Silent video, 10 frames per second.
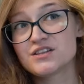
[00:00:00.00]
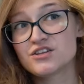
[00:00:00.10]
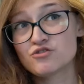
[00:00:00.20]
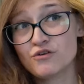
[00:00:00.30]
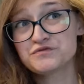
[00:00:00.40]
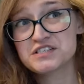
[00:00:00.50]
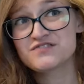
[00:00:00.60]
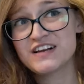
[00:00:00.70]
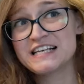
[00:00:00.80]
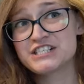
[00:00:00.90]
The Crofters'
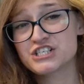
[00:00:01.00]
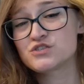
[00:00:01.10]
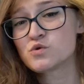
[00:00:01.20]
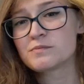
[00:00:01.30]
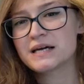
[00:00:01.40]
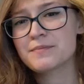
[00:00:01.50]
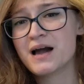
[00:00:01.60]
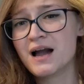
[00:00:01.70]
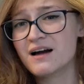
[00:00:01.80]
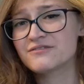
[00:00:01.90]
village is normally
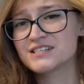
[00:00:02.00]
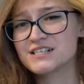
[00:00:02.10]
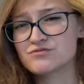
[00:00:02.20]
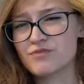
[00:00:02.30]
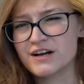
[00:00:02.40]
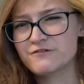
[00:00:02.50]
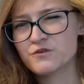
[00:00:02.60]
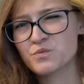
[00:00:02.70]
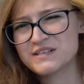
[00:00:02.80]
about half a day's ride from